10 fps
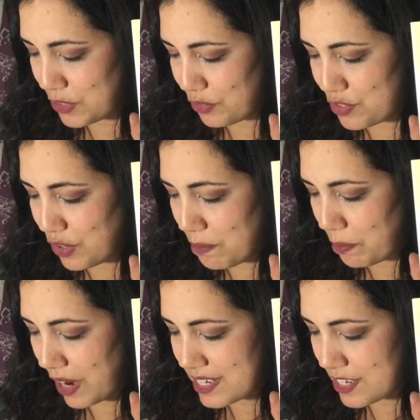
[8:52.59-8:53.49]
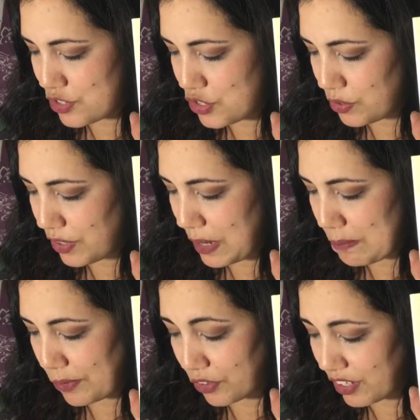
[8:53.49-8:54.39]
to retrieve priceless jewelry
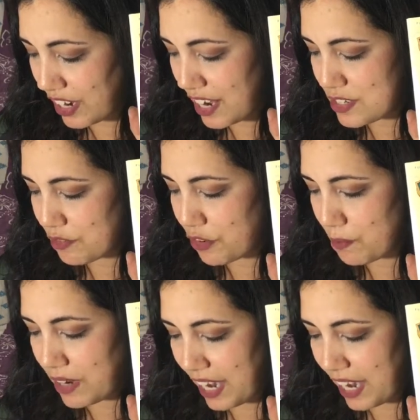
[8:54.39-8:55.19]
burglarized from an